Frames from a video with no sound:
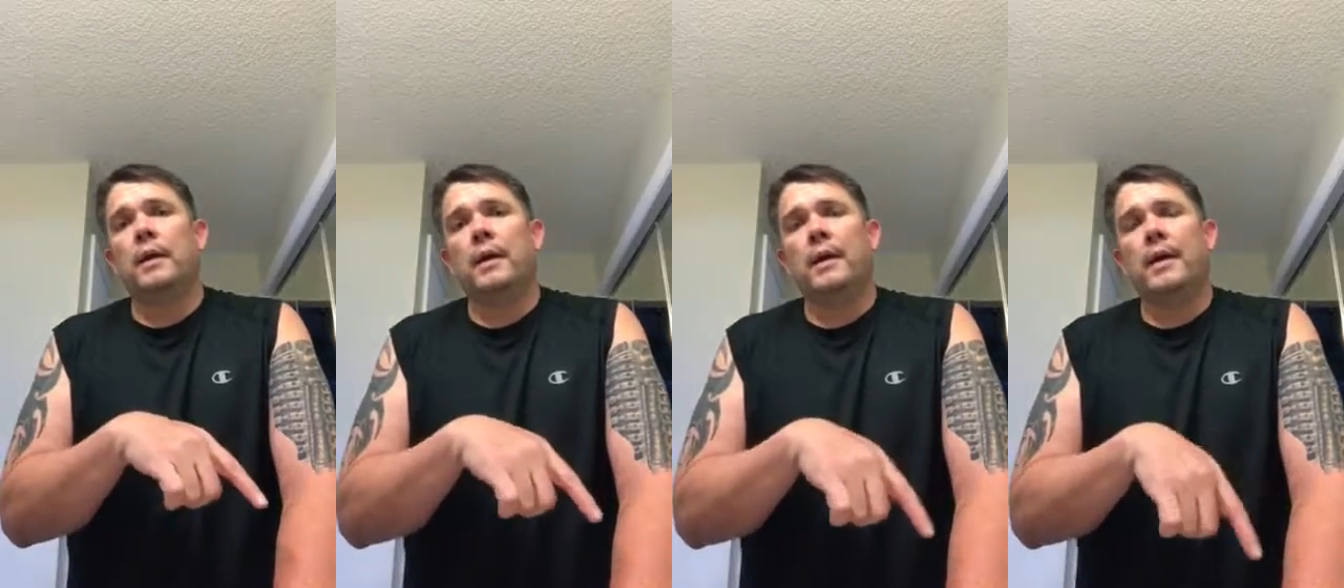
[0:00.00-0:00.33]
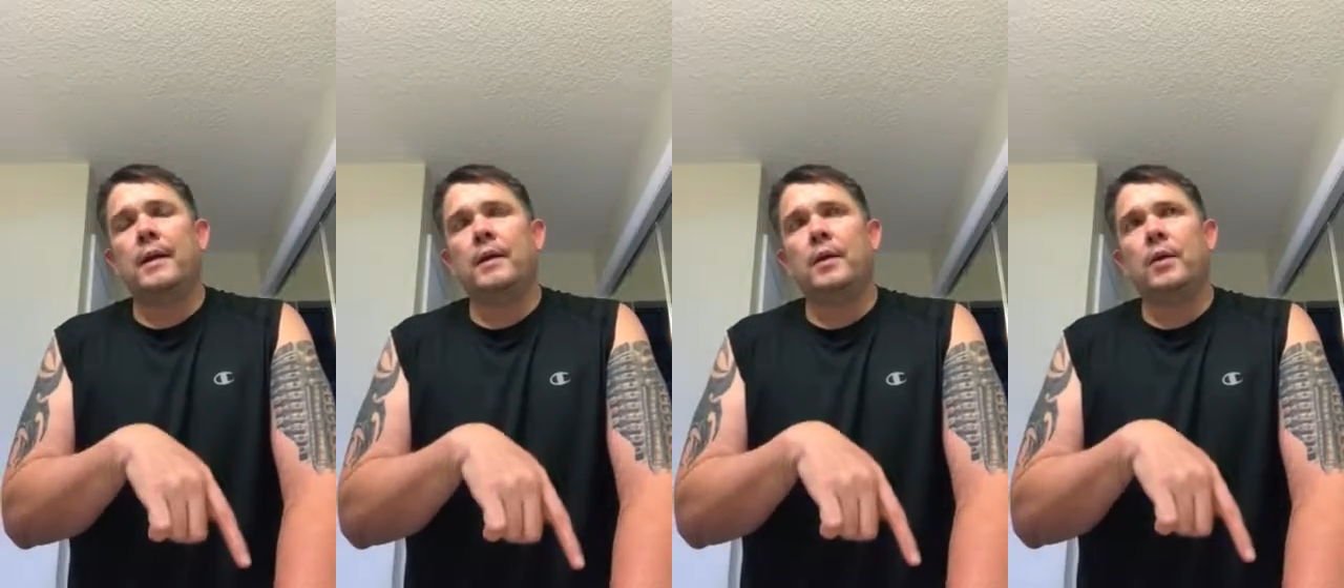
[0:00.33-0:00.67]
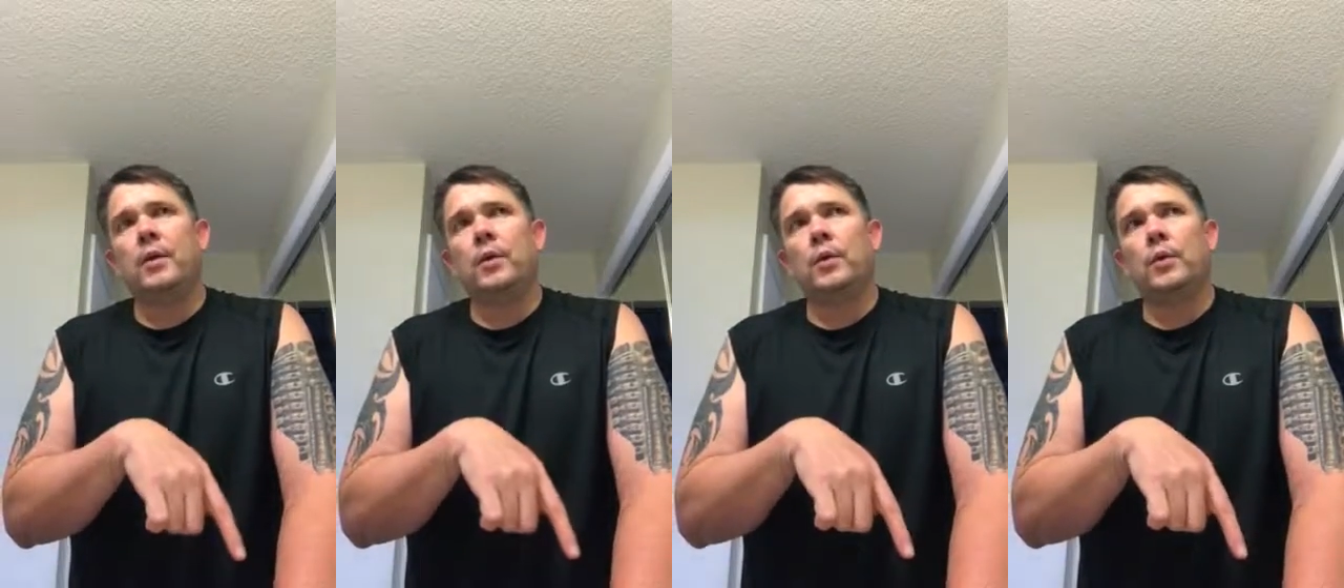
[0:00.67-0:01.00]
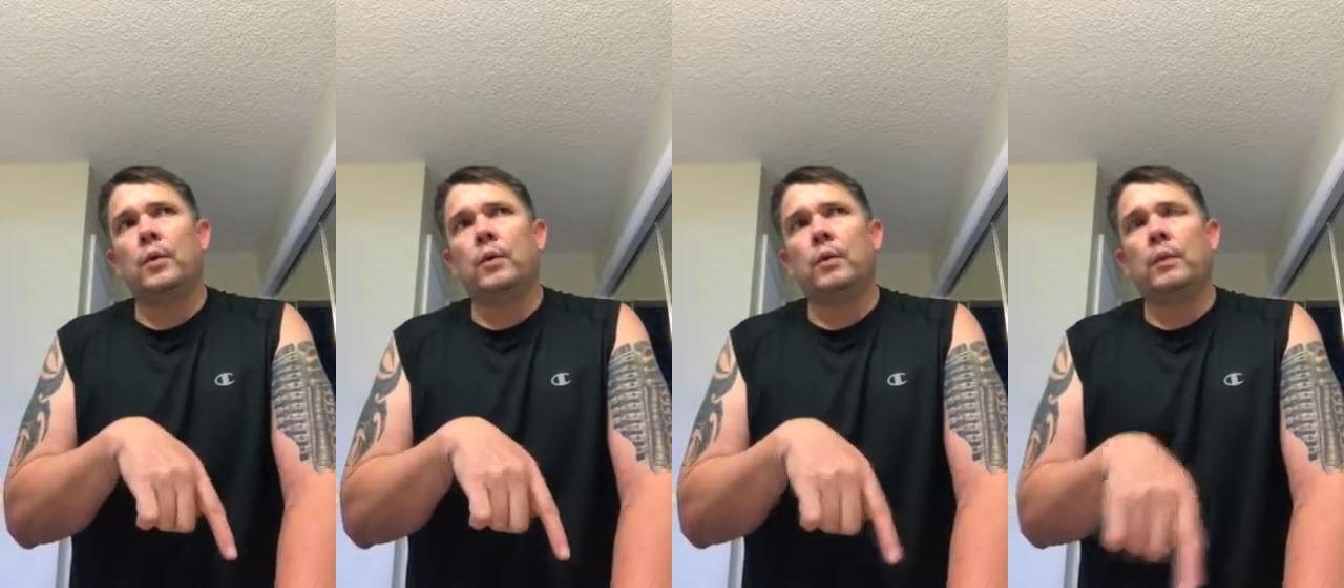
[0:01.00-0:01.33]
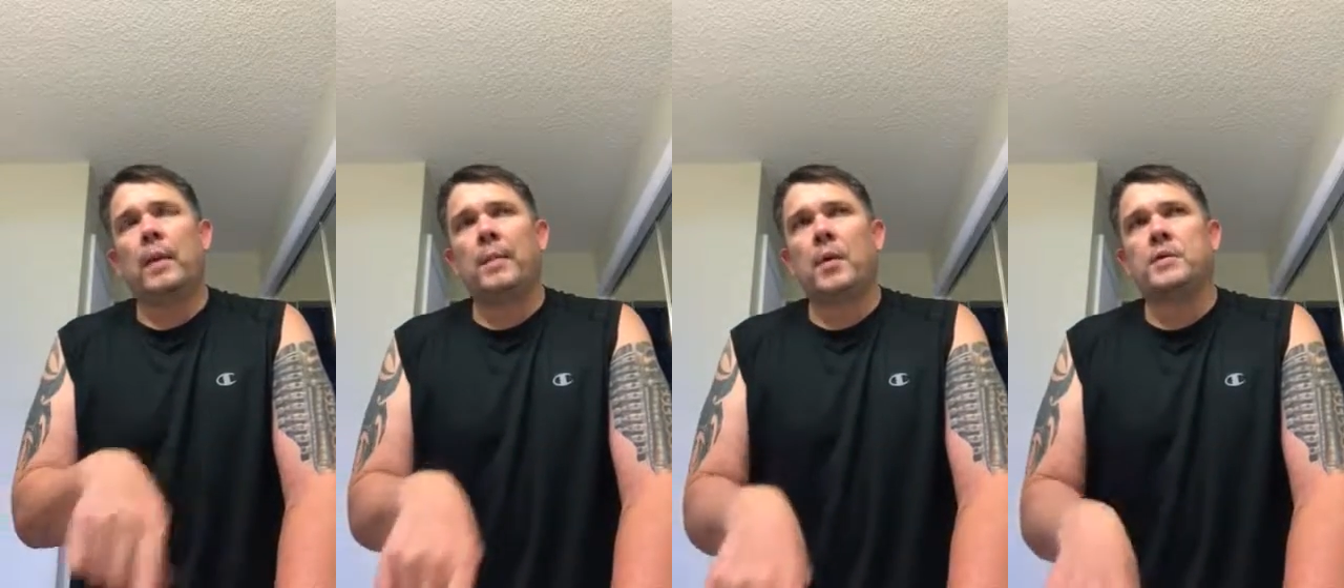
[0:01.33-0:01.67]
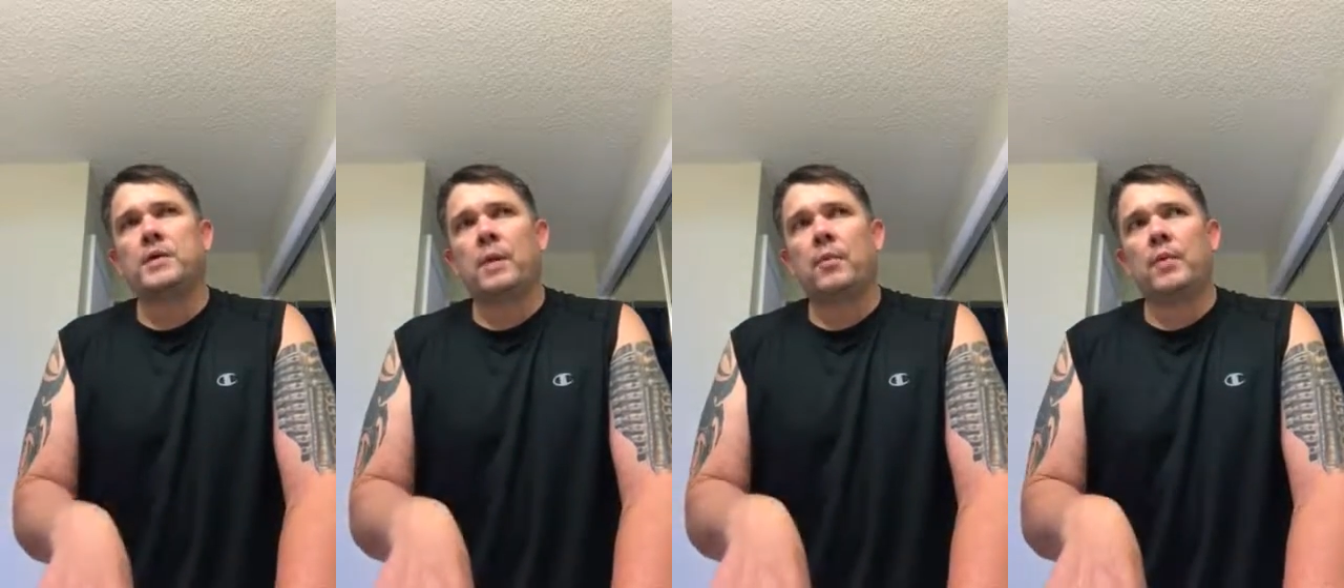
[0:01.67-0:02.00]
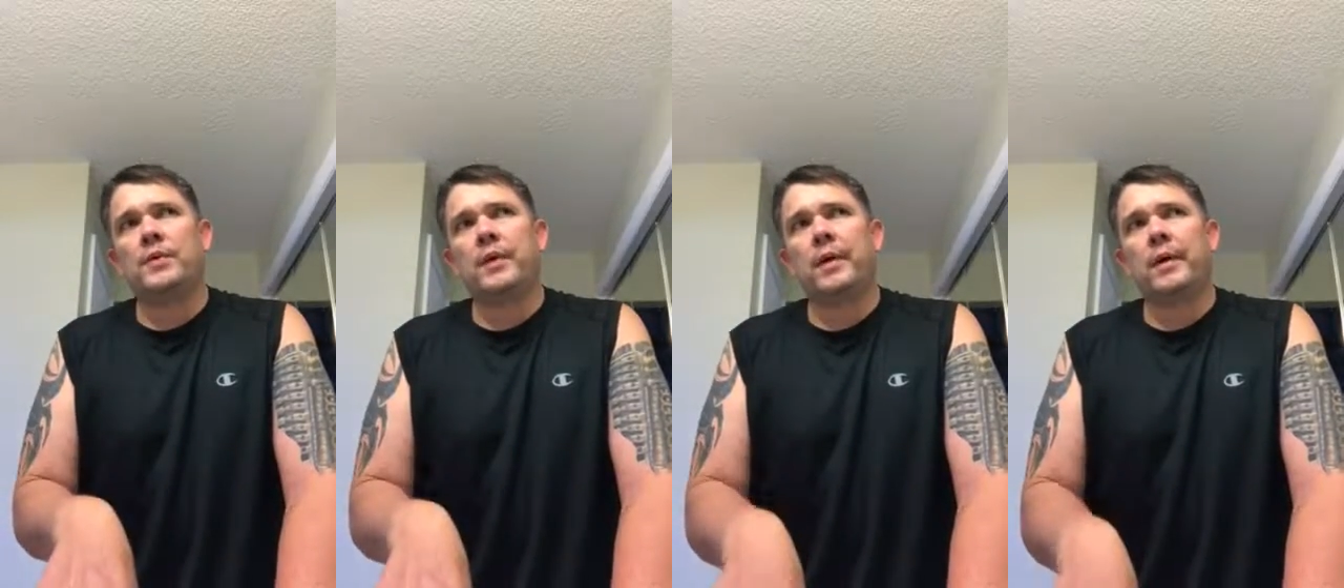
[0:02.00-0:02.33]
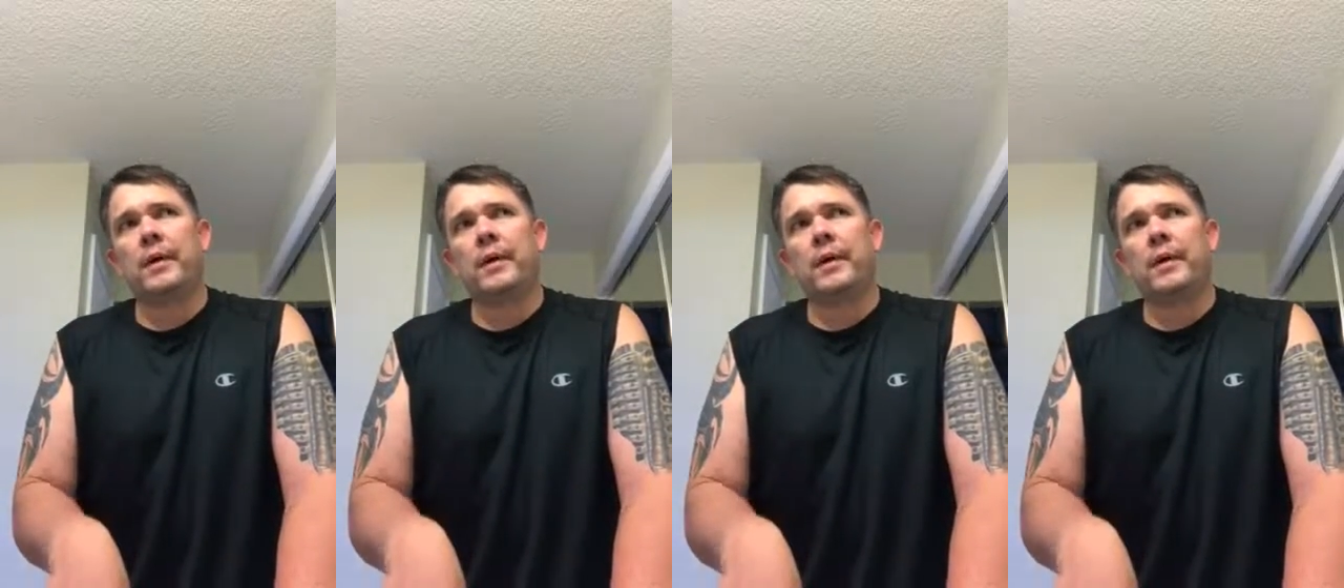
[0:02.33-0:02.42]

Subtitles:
and I had to go. My post-op was